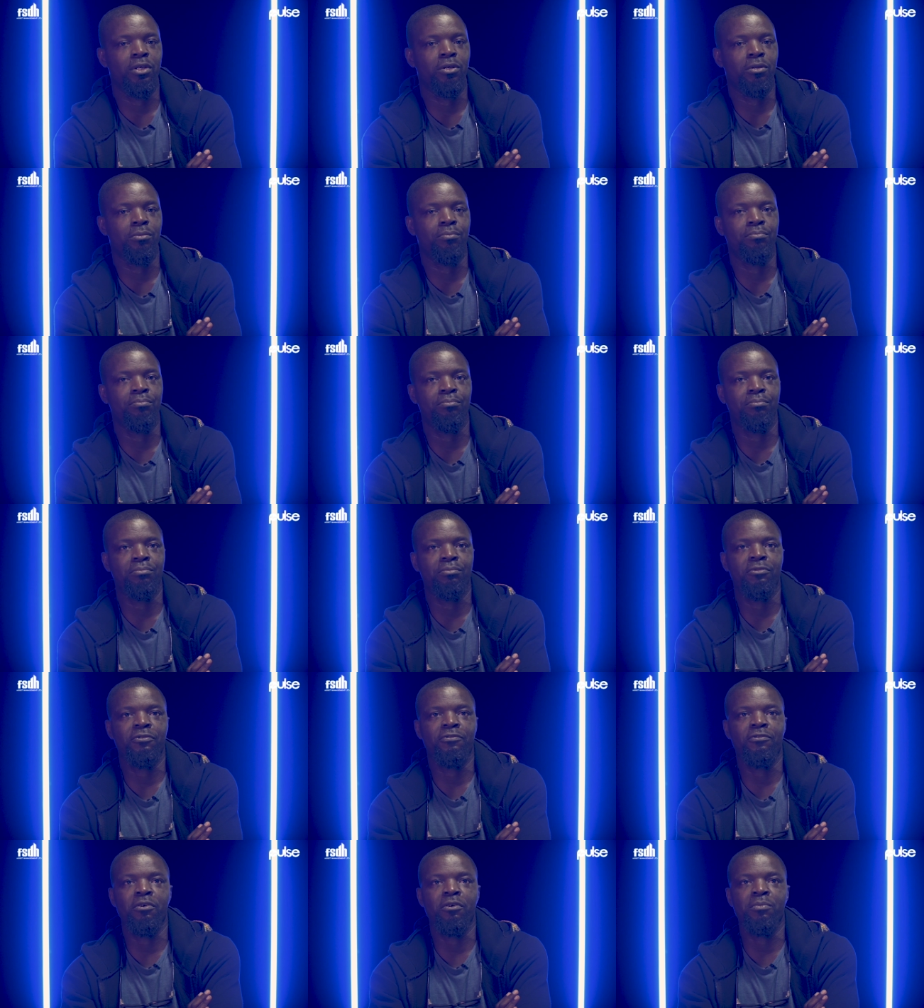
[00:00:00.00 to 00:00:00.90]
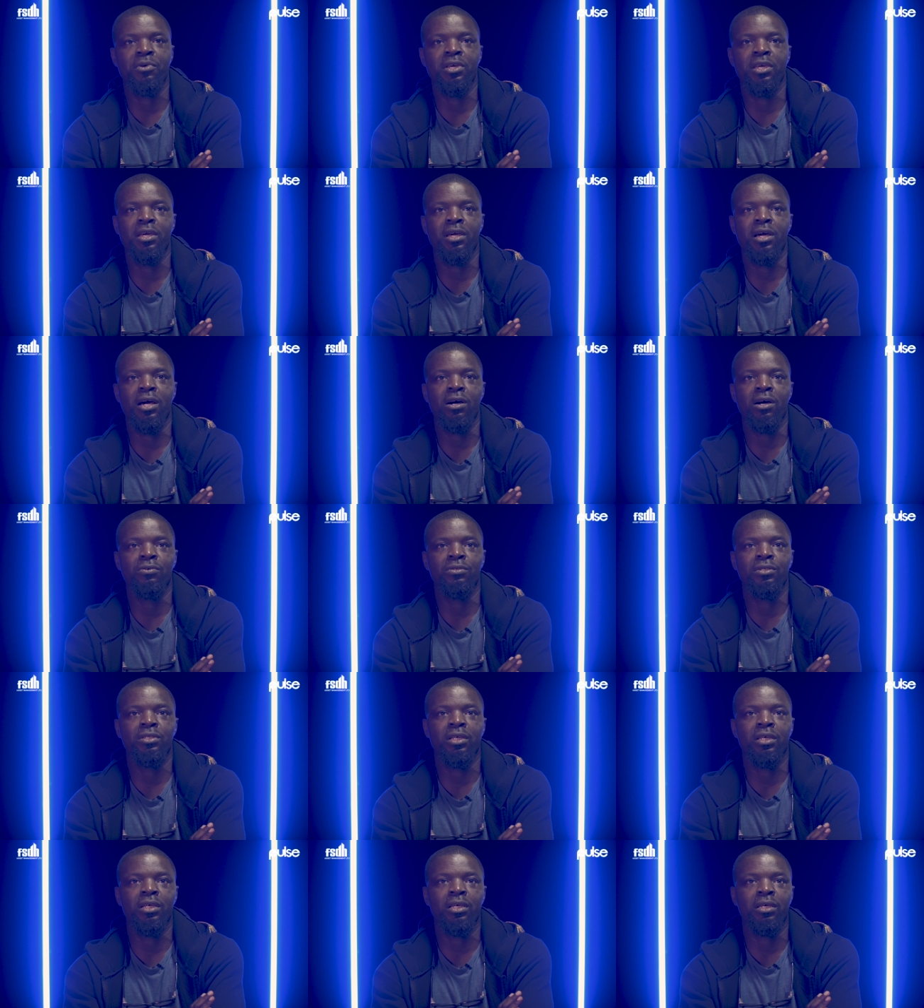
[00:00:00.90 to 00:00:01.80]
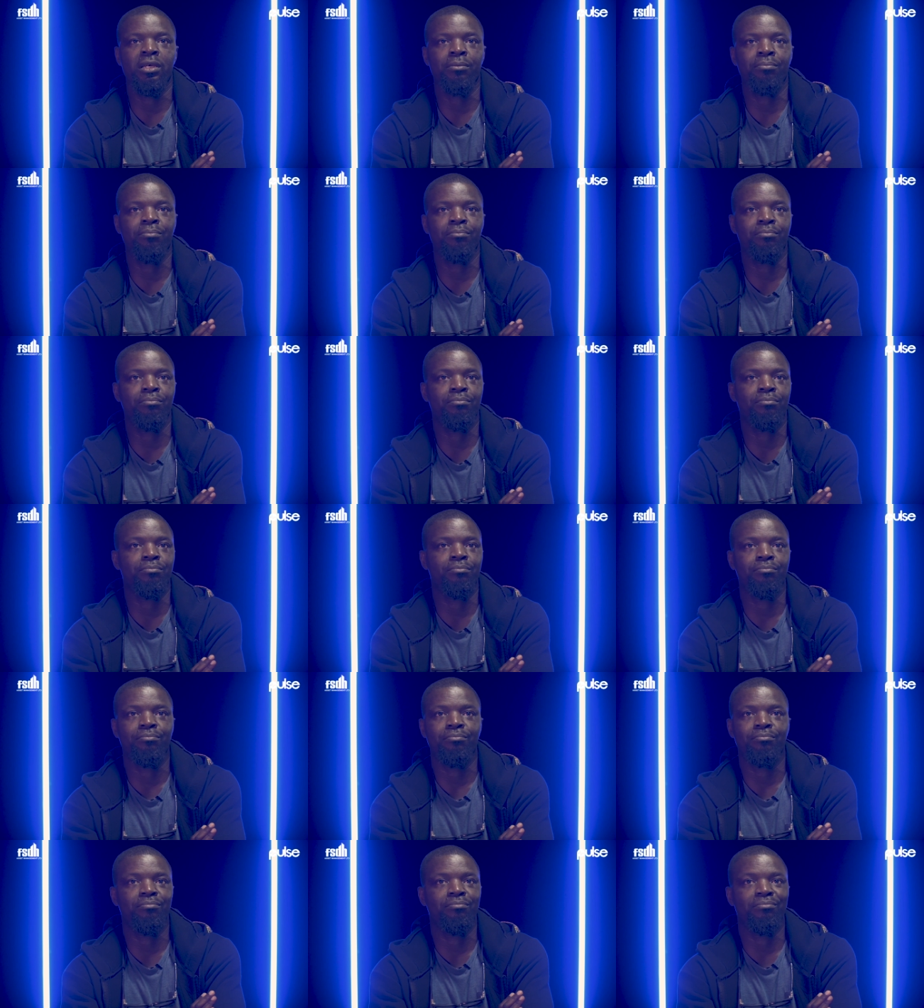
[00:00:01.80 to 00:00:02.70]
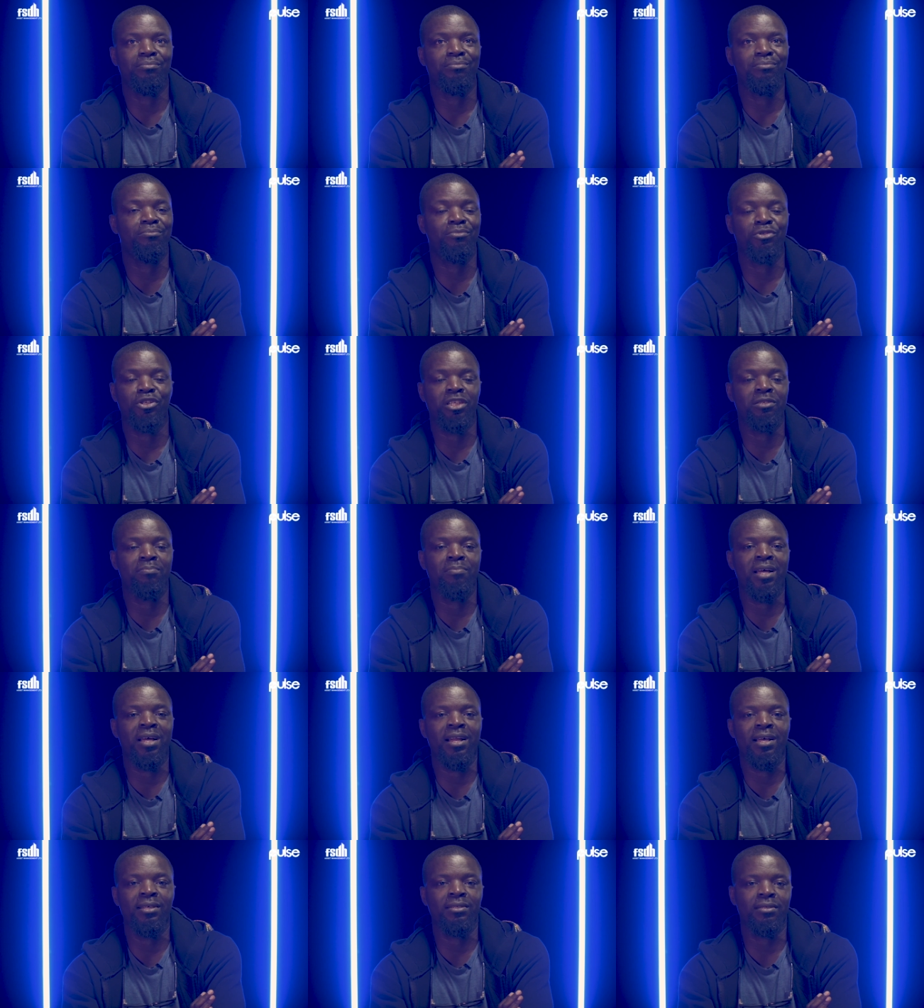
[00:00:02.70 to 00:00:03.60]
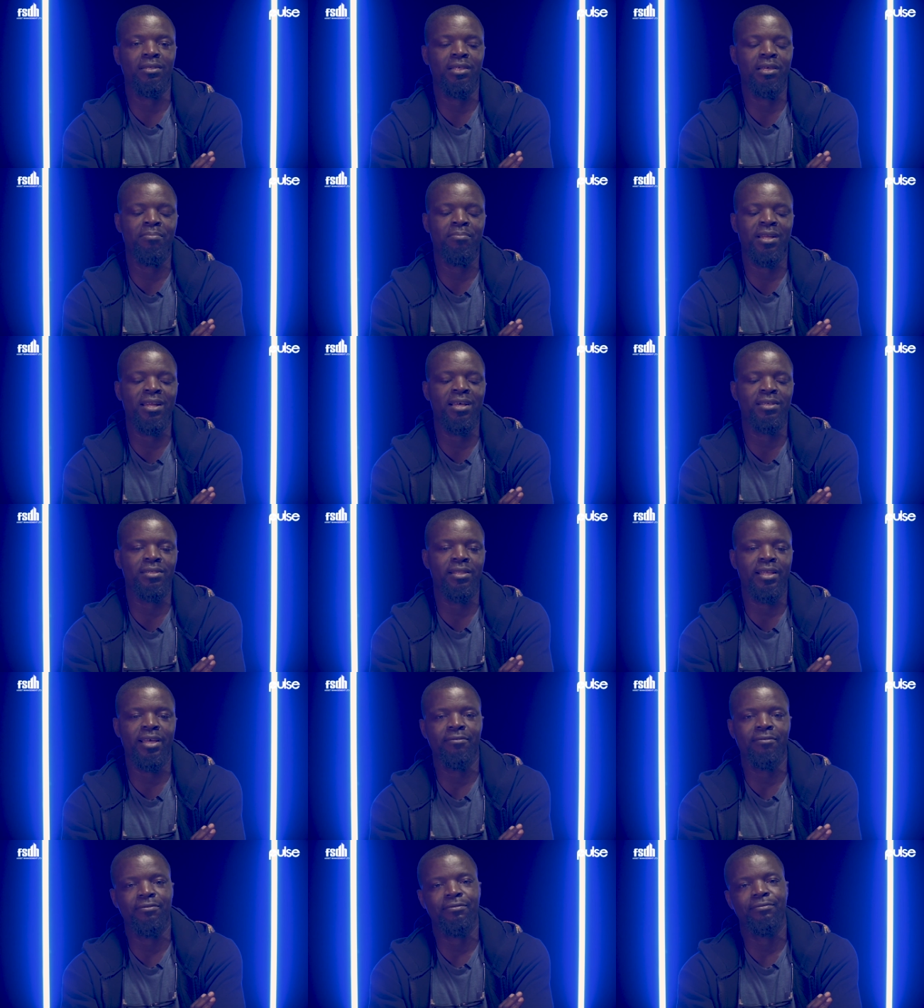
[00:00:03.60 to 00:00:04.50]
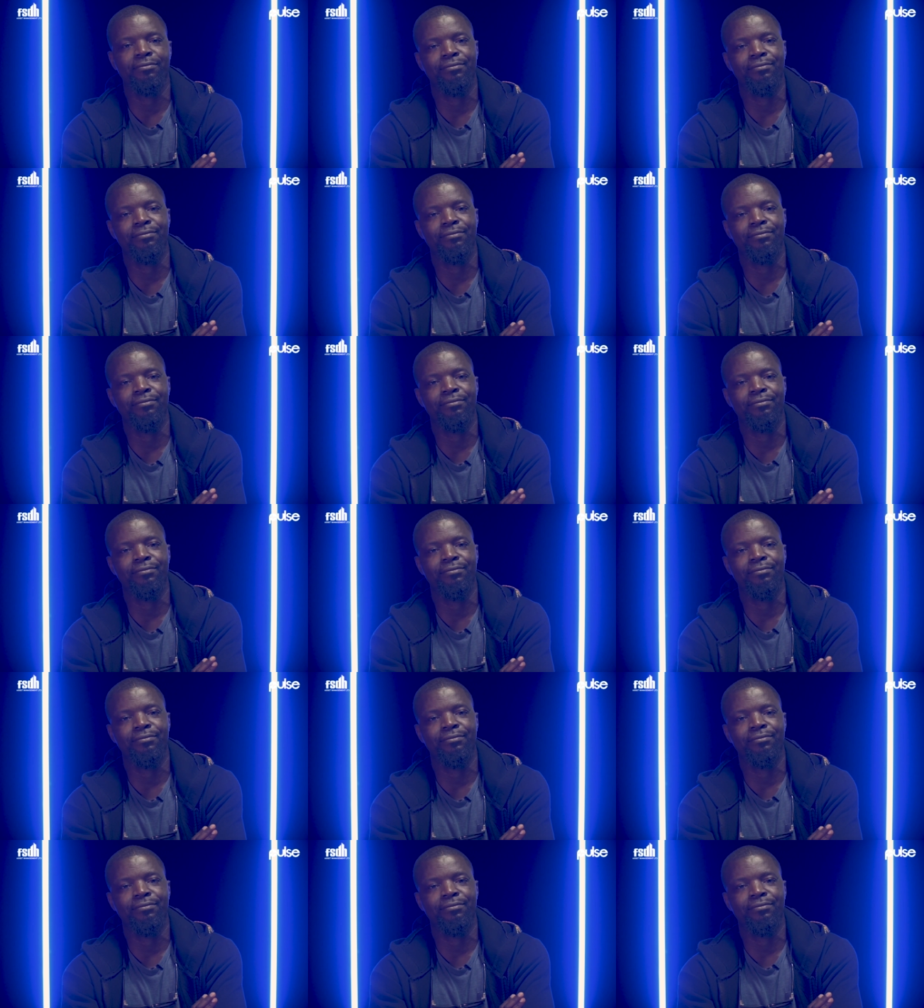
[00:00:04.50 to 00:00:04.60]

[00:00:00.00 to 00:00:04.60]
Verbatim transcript: So for me, I would say just balance, a balanced life.